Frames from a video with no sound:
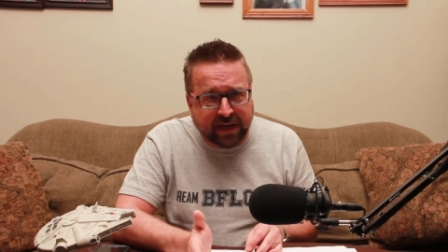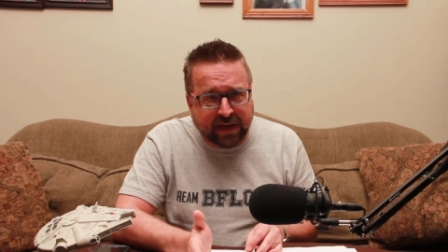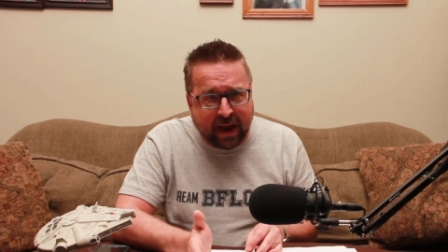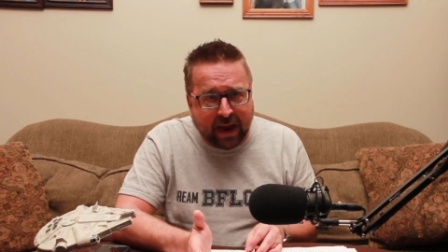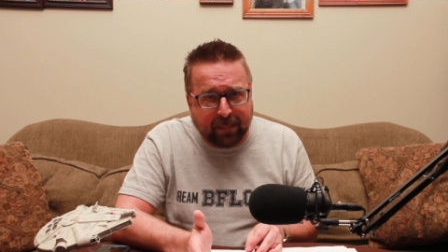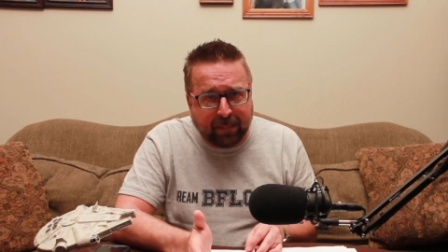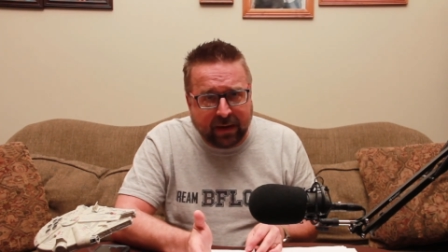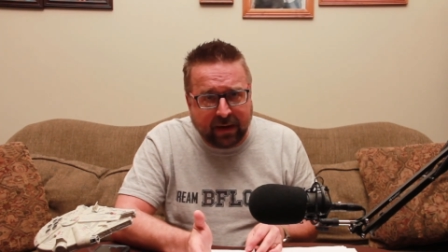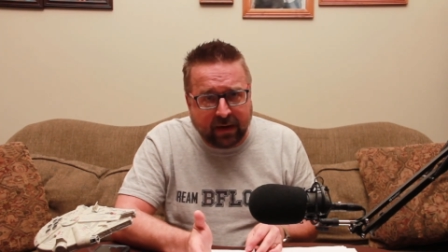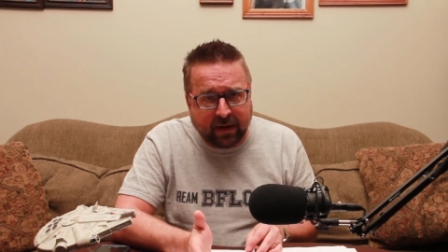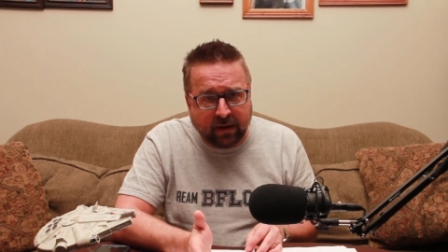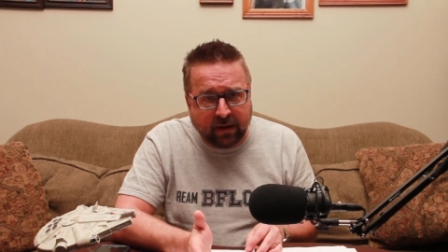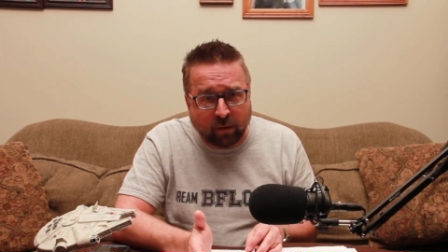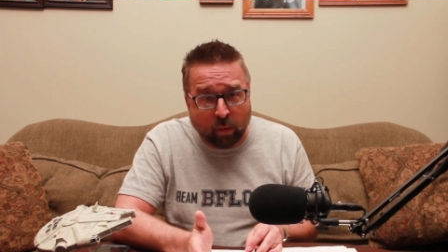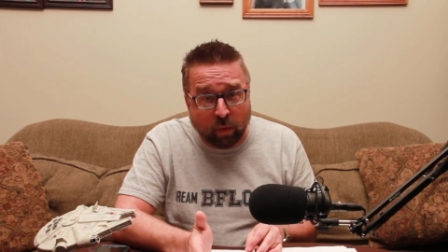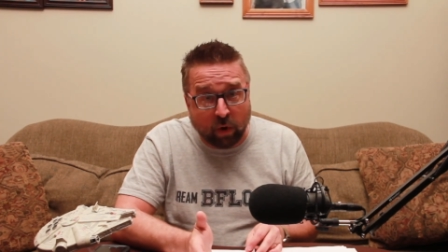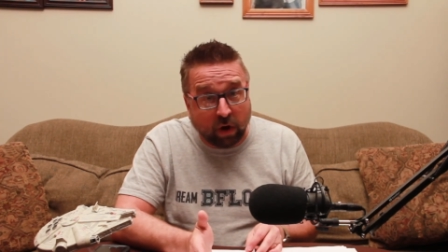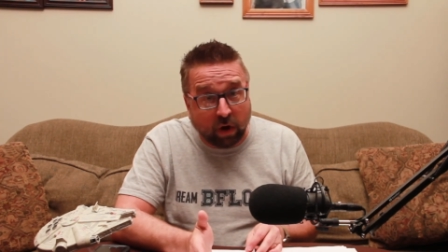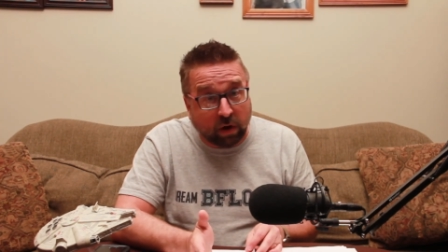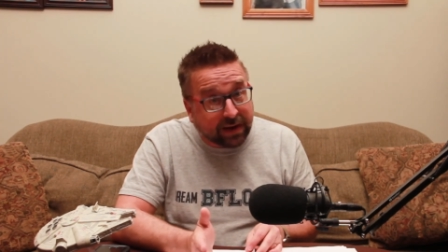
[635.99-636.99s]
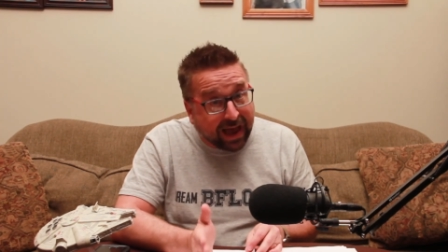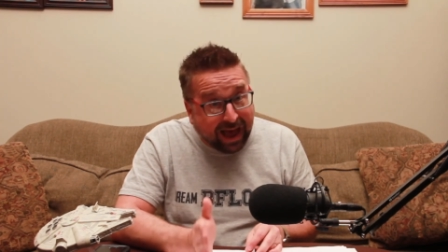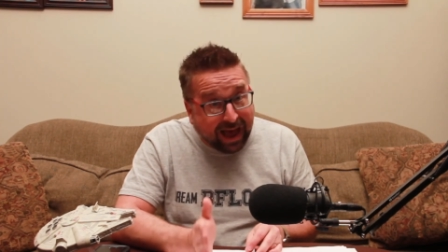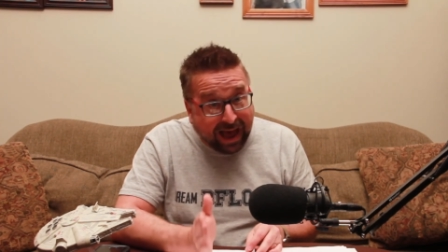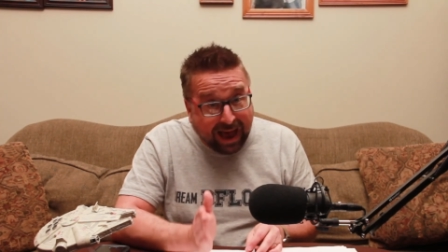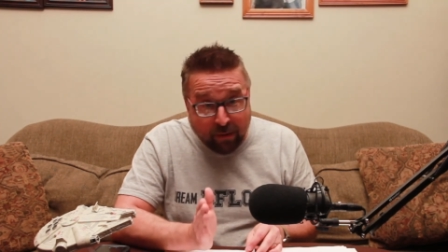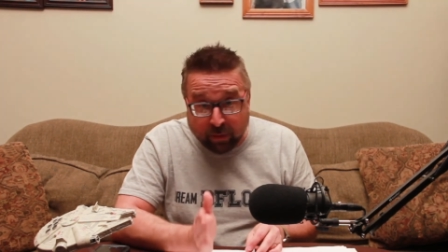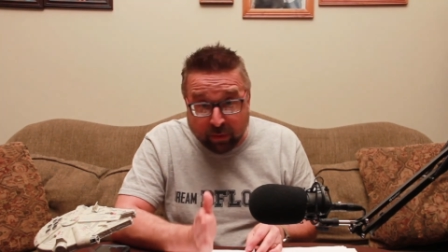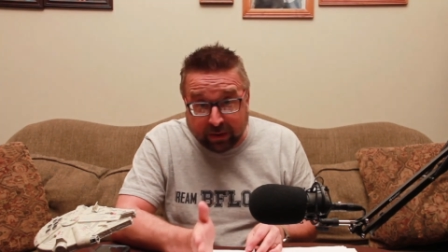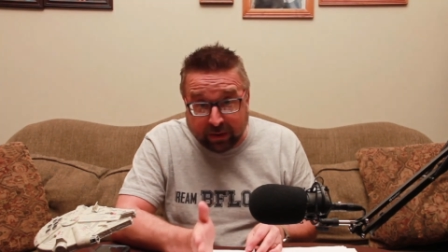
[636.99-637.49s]
Look what's happening in the
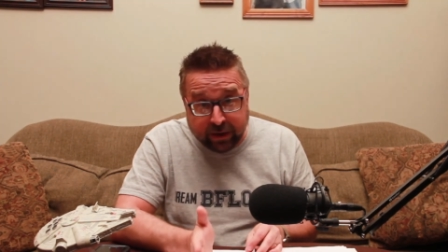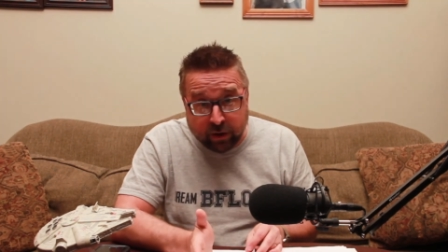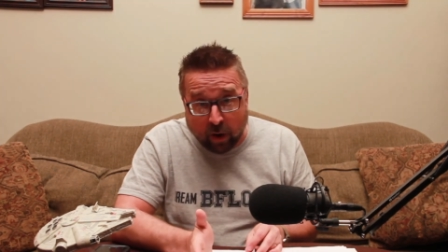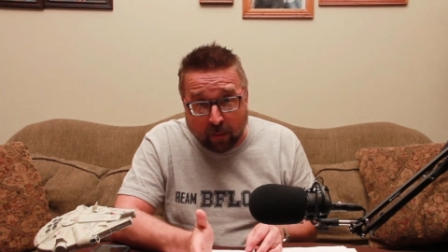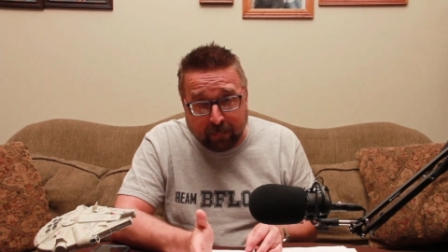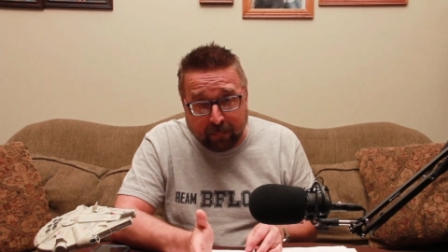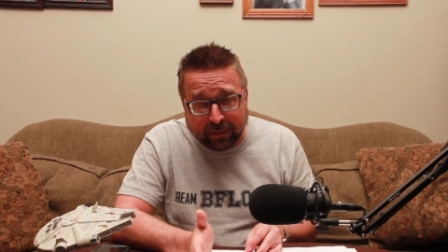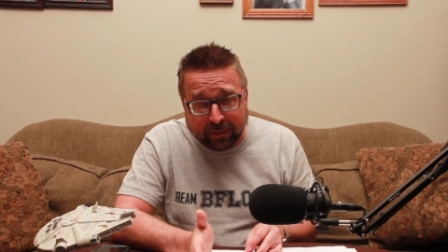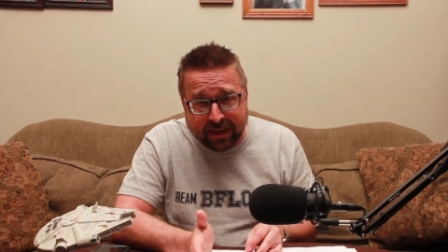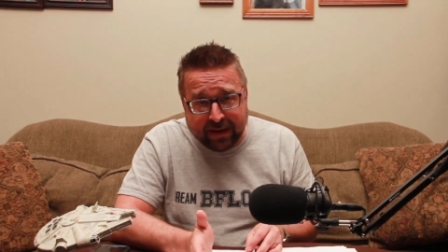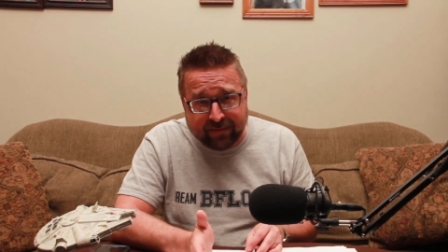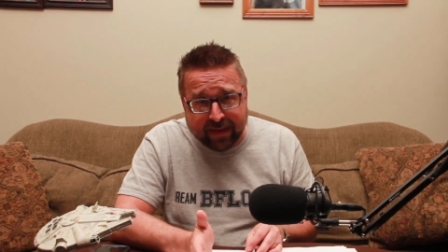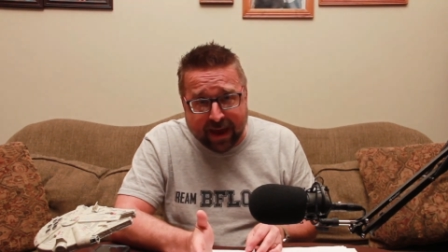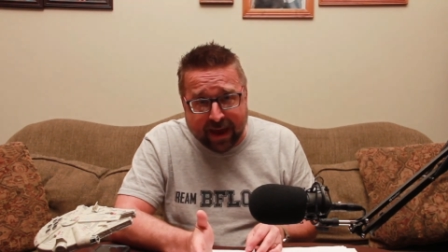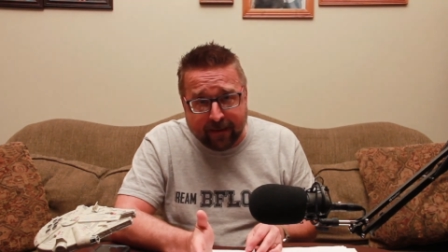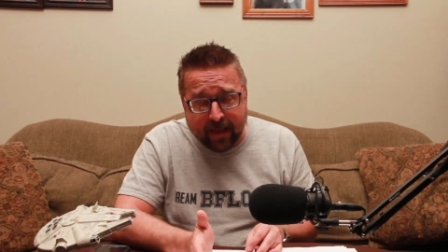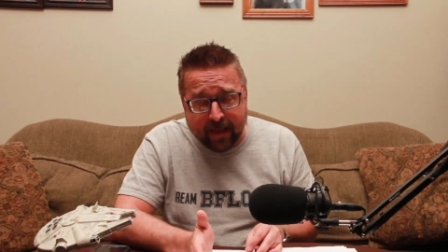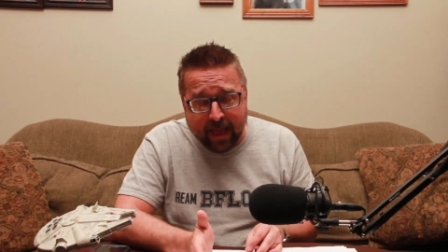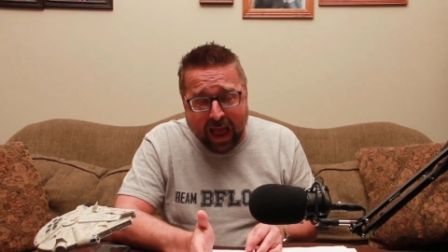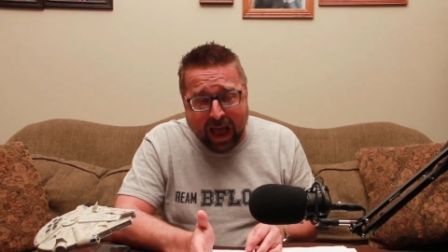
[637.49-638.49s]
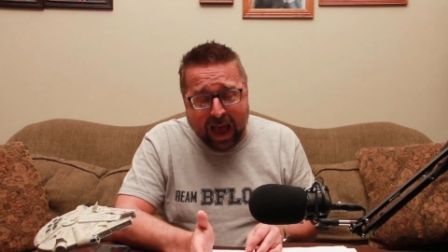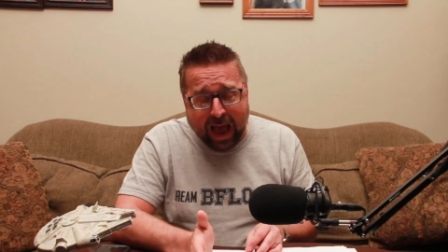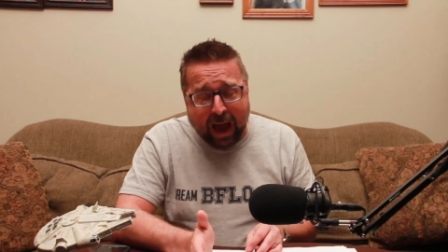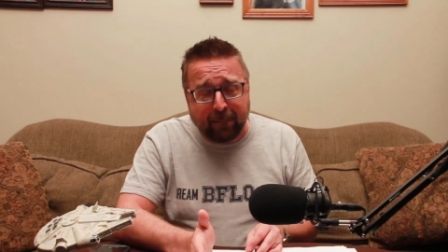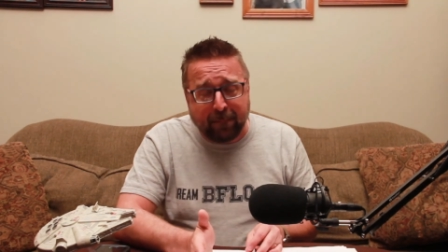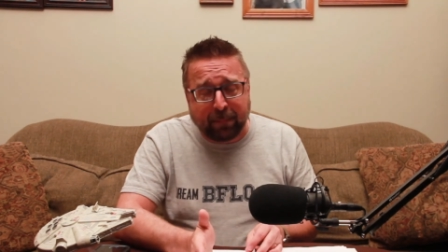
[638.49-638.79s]
world. I really don't believe that.